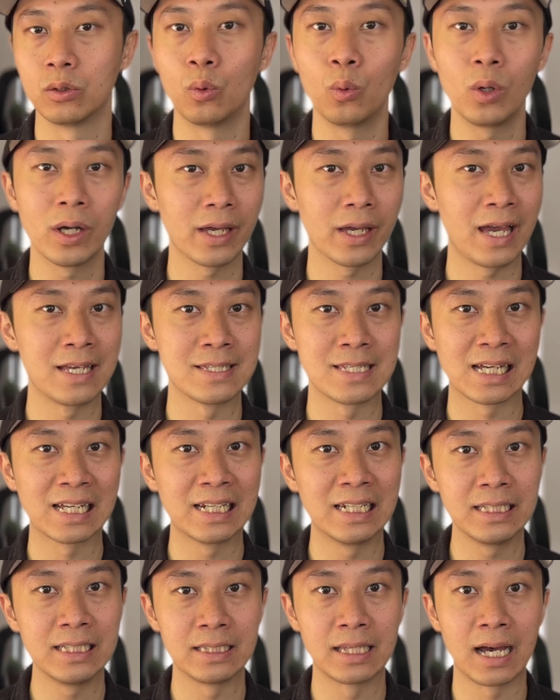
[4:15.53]
What
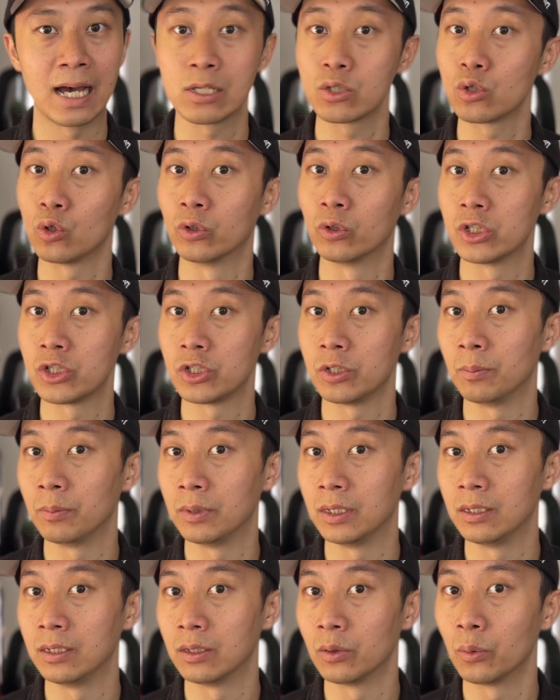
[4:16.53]
exactly does ownership
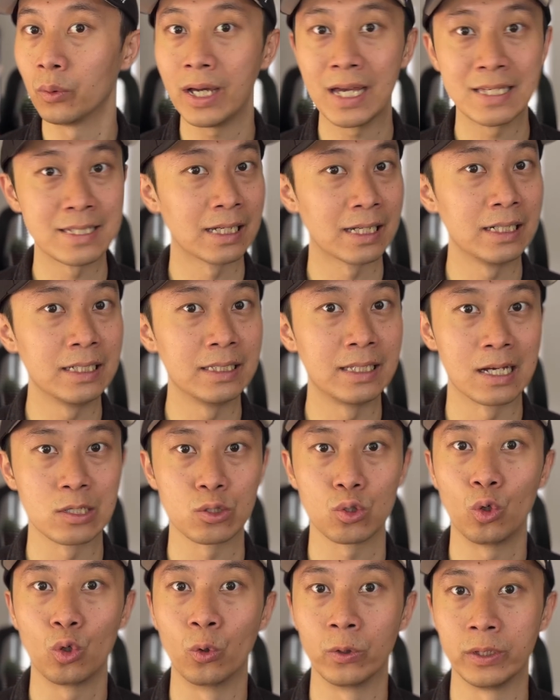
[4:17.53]
mean? What exactly
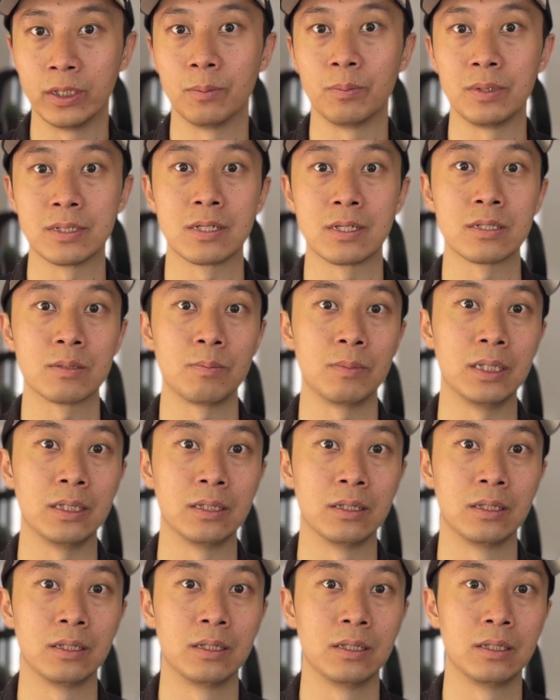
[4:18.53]
does owning a business mean?
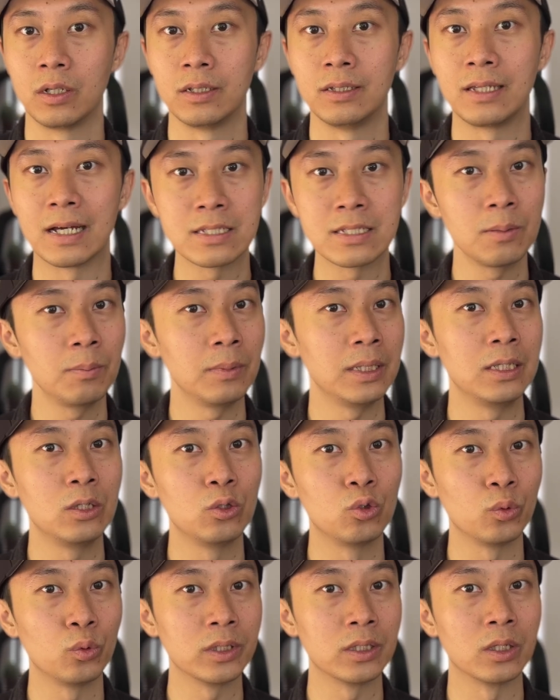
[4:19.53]
Does it mean
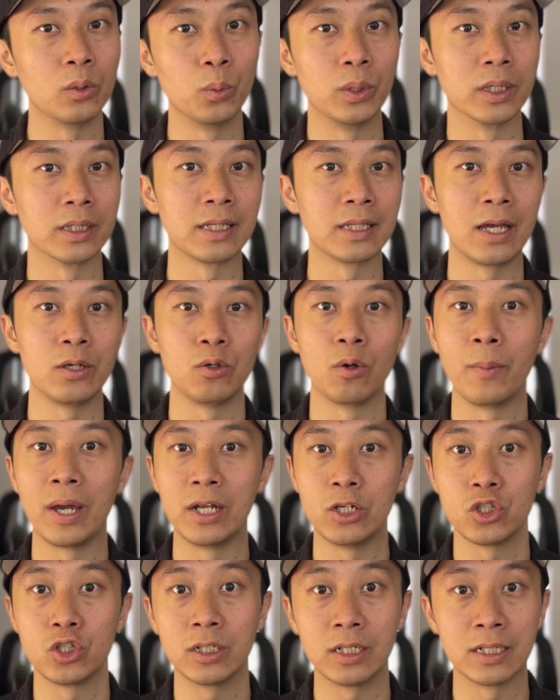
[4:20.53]
doing the work that your
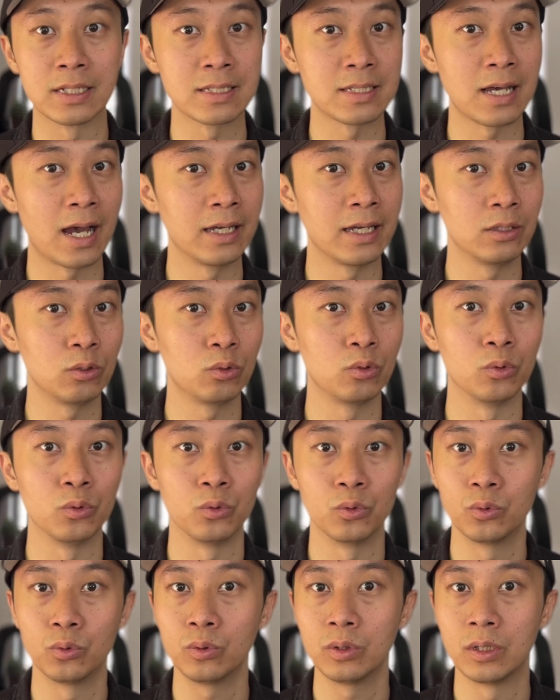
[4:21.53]
manager assigned to
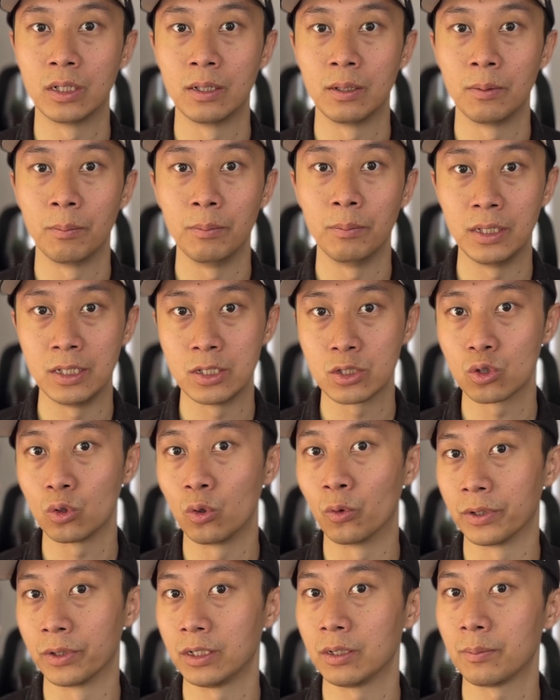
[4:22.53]
you means
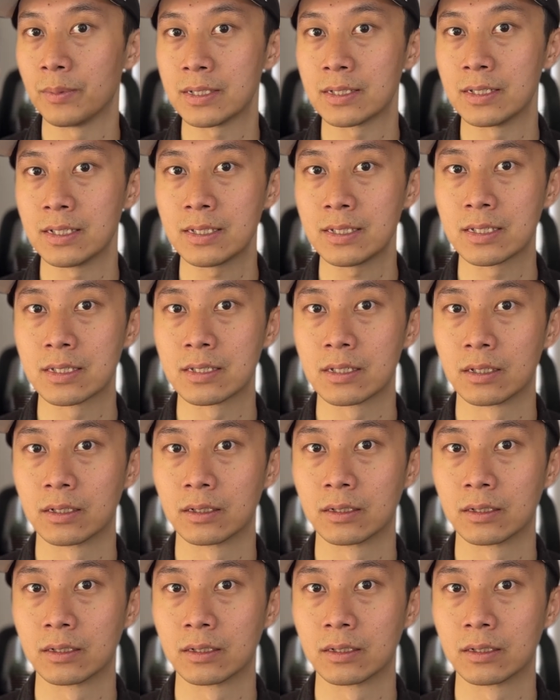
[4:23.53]
owning the business?